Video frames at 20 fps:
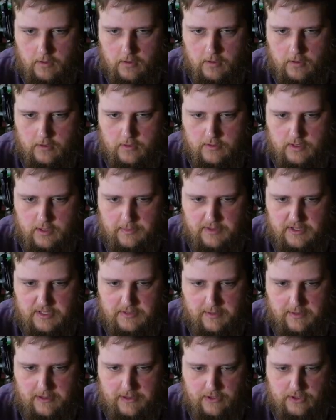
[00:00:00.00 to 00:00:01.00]
Some of these
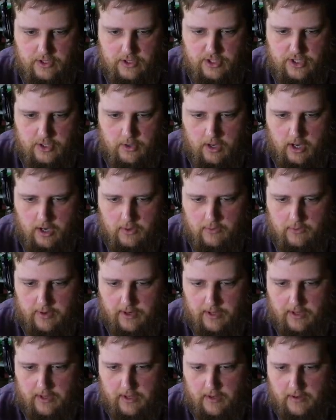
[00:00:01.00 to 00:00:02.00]
spots are just so awkward to hit.